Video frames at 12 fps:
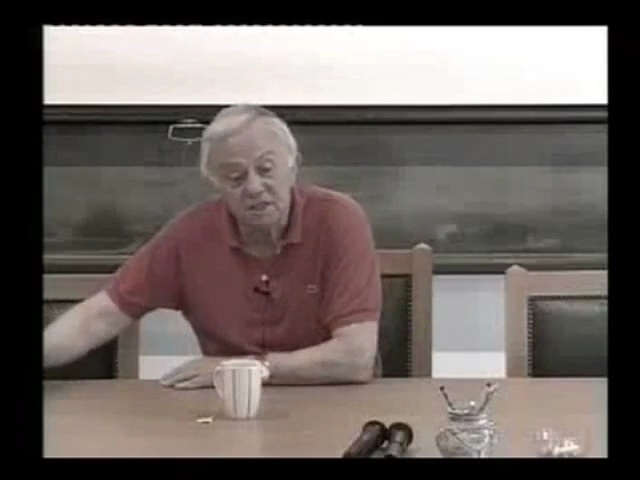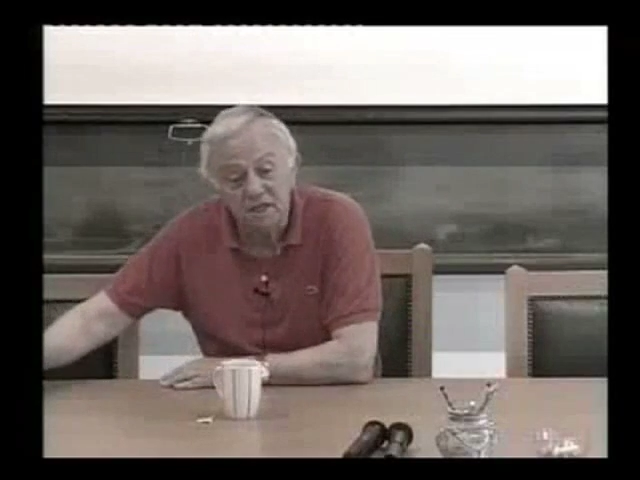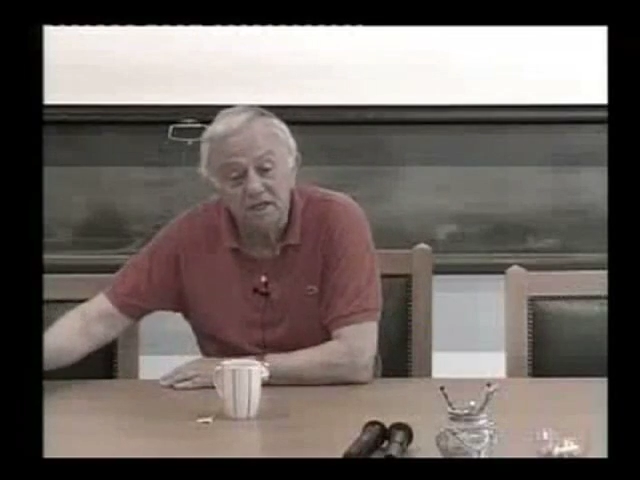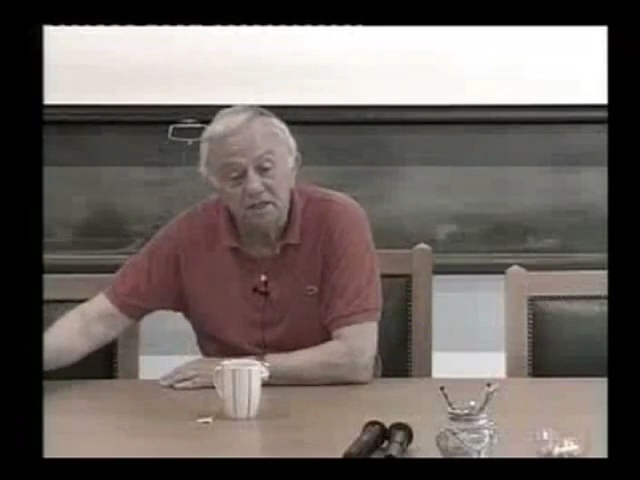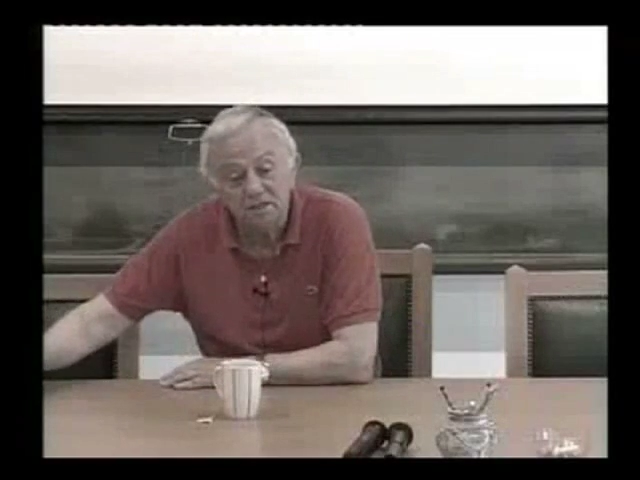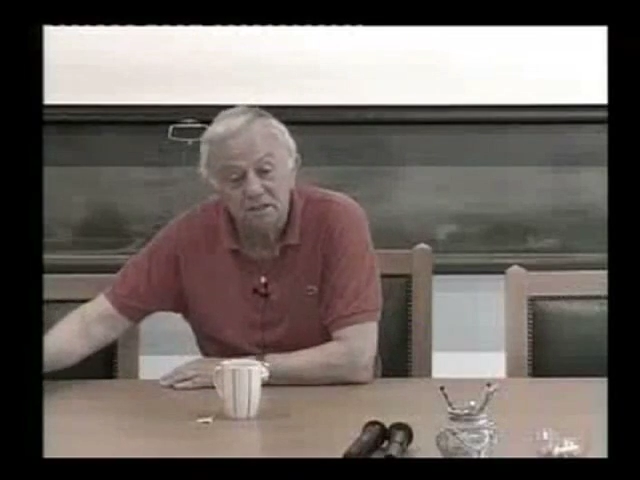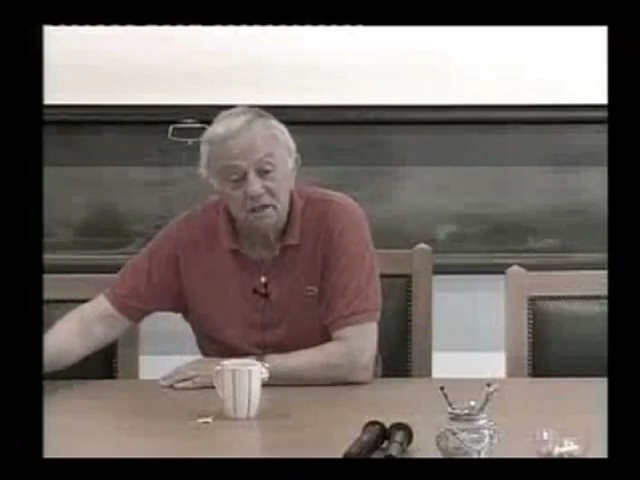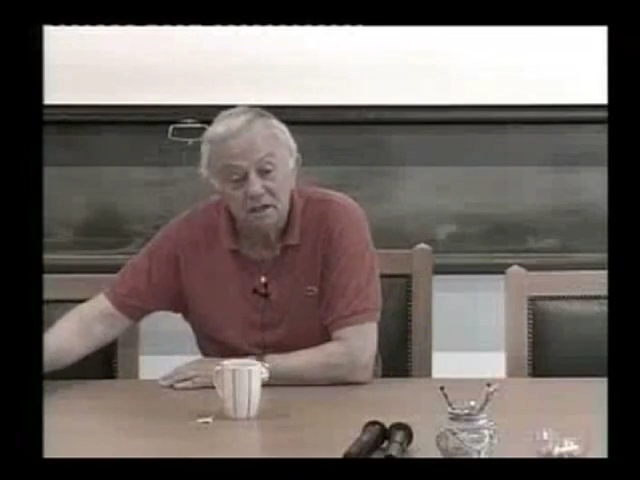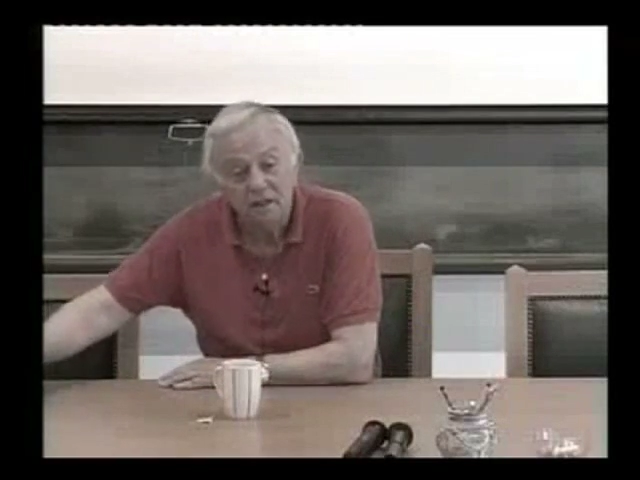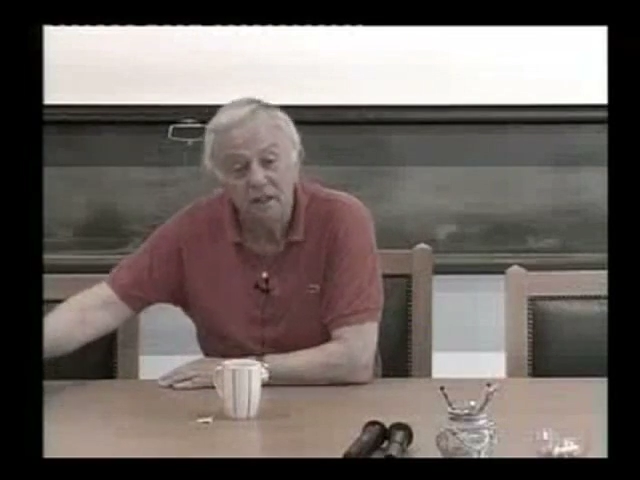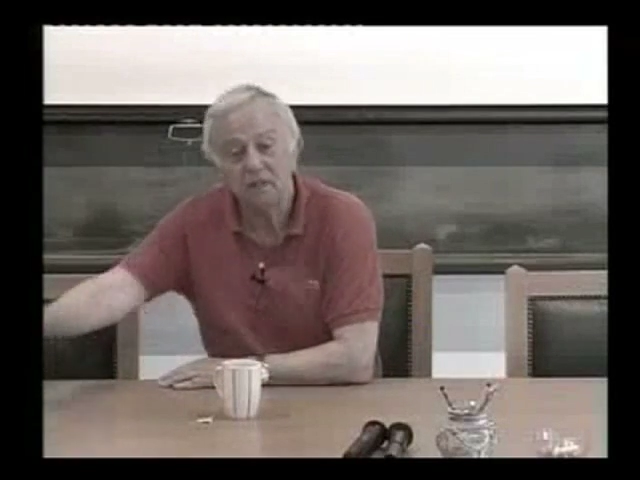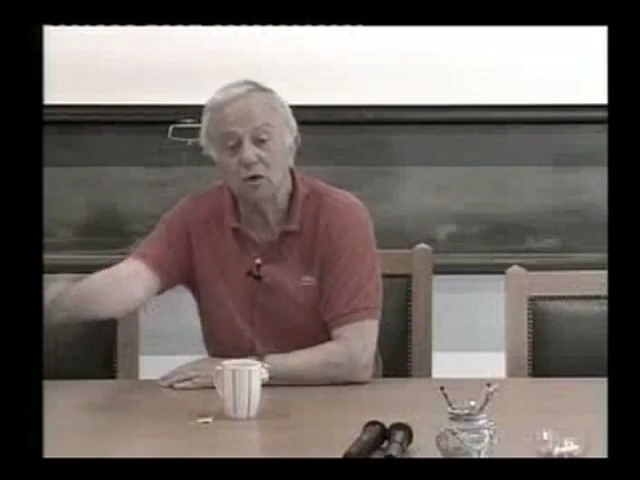things
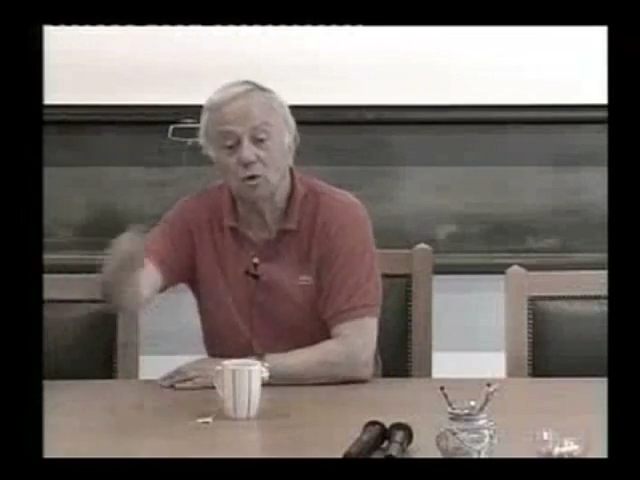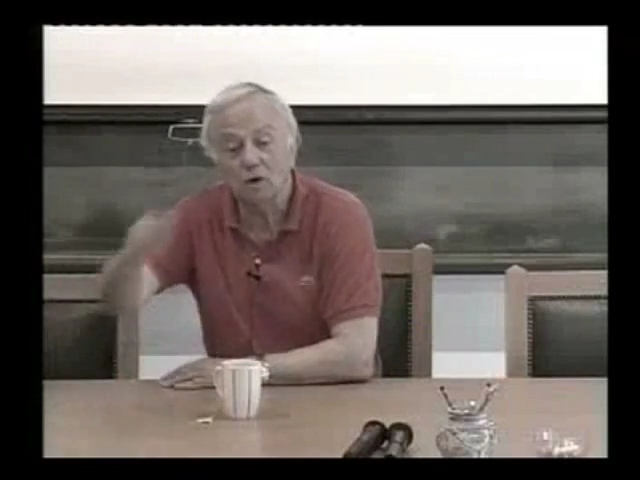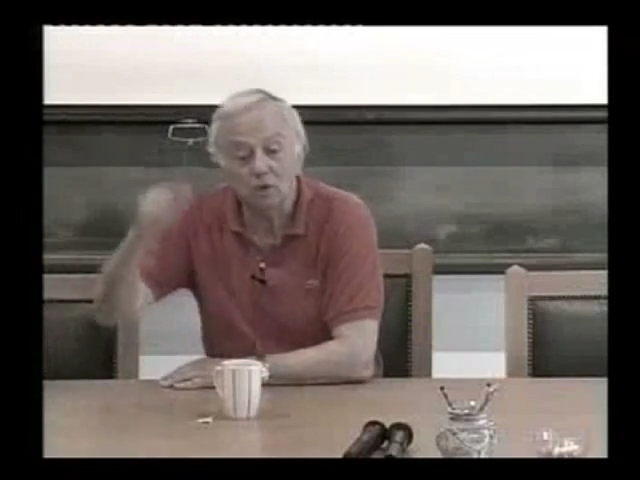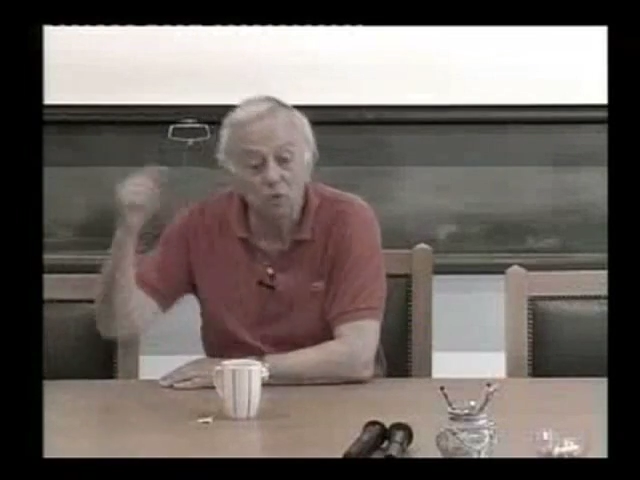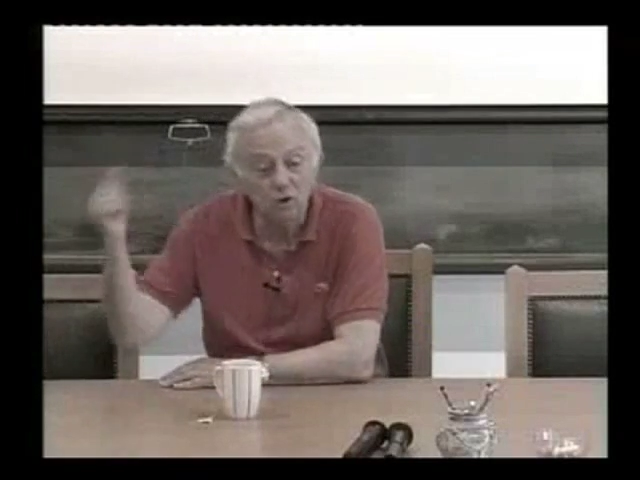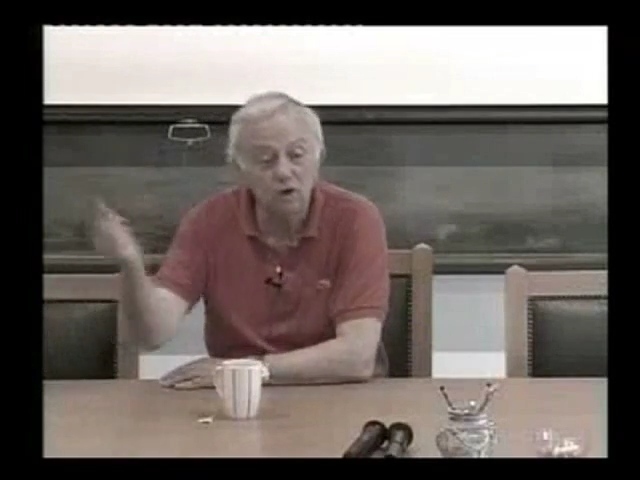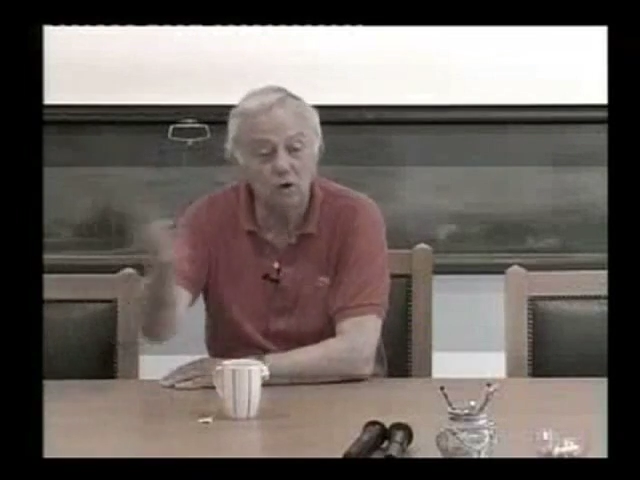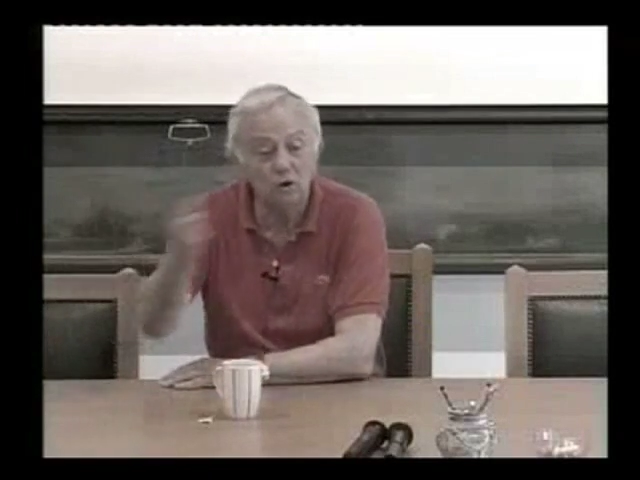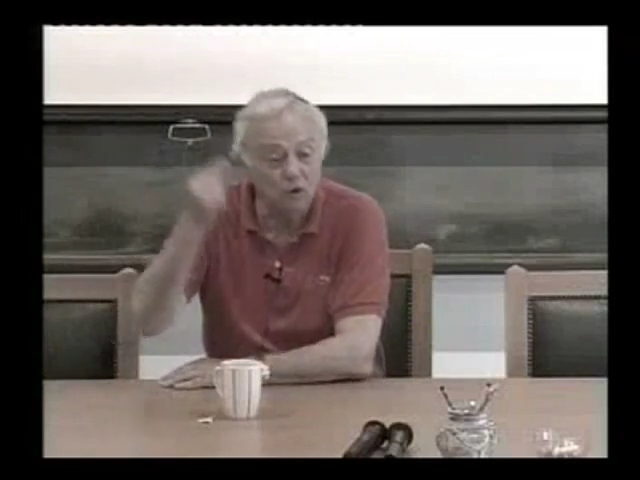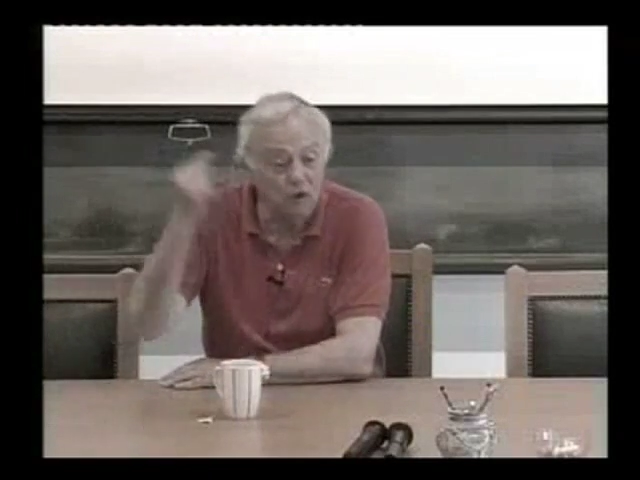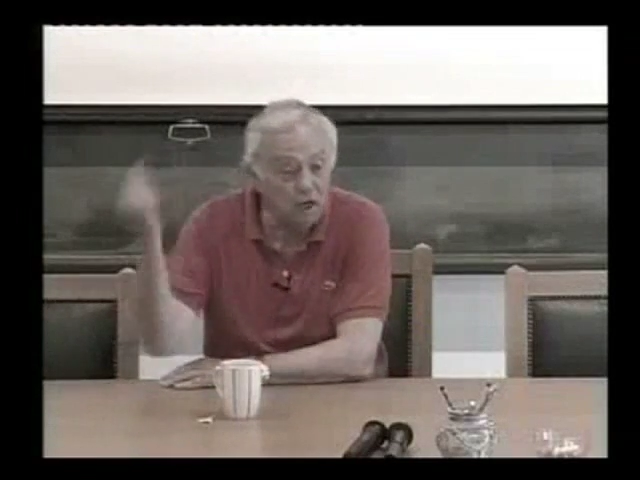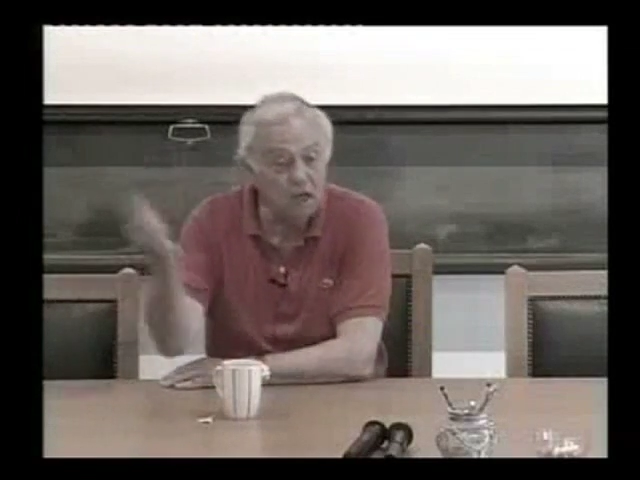that they were going on